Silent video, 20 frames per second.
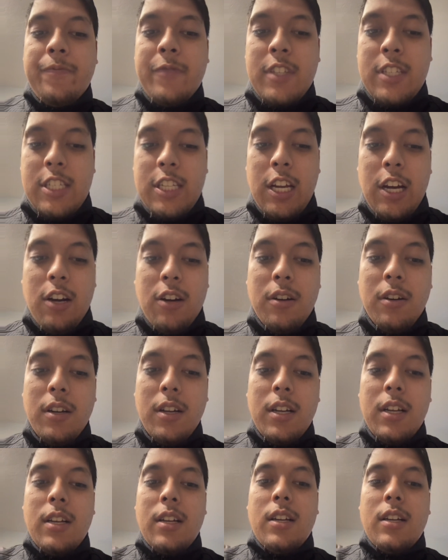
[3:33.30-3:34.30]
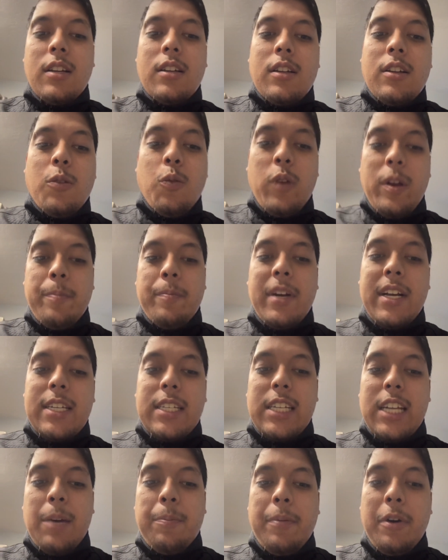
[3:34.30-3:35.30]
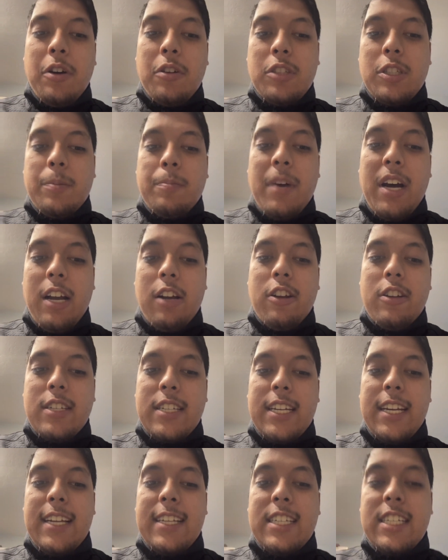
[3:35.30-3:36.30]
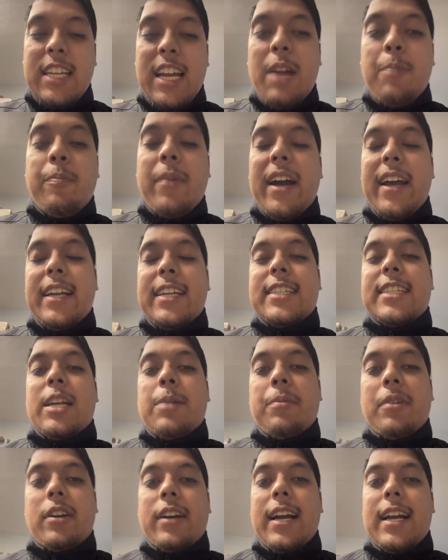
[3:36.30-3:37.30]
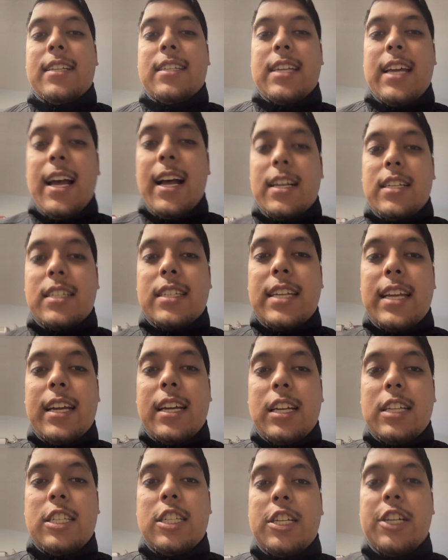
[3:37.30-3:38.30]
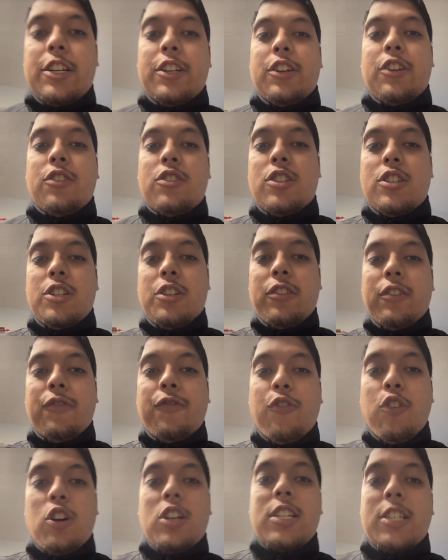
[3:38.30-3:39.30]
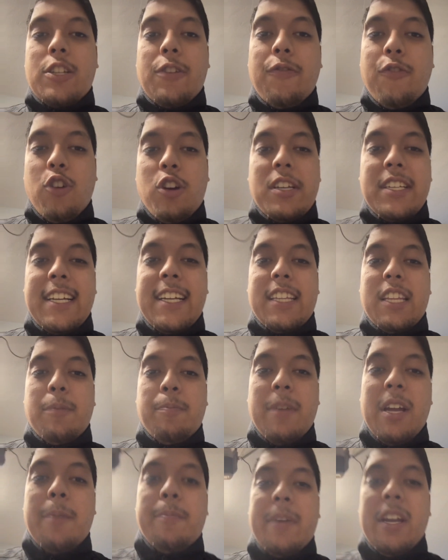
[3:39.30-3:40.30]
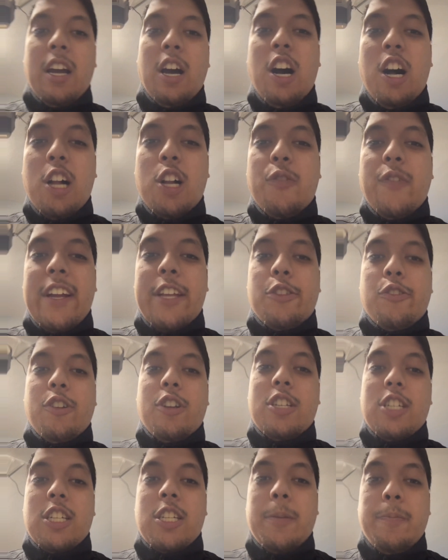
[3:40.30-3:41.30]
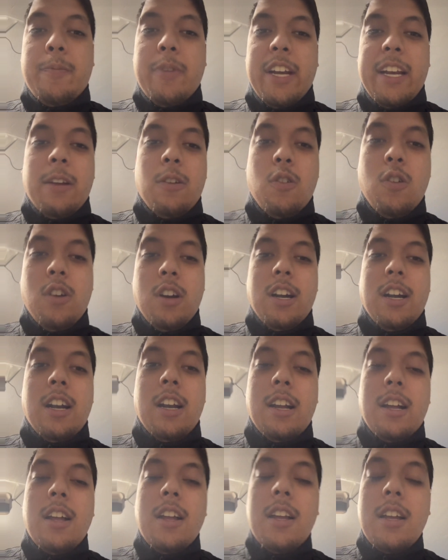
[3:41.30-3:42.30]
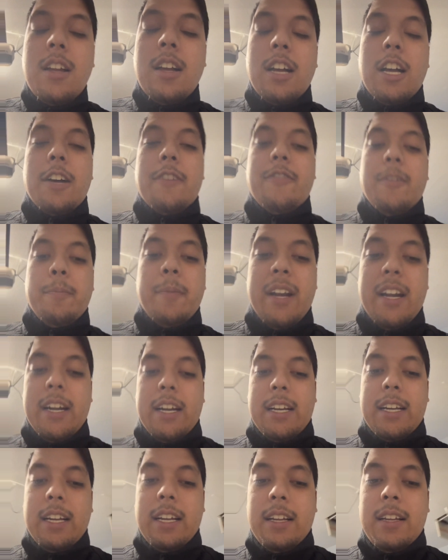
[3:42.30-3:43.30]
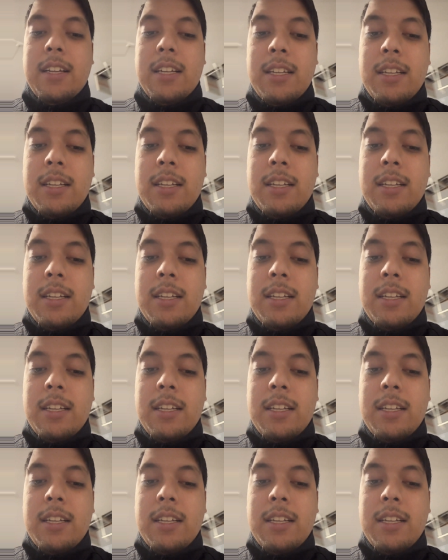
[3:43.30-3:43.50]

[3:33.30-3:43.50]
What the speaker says: So we must uphold democracy and stand by these Democrats as they continue to enforce the 14th Amendment all the way through to Supreme Court of America.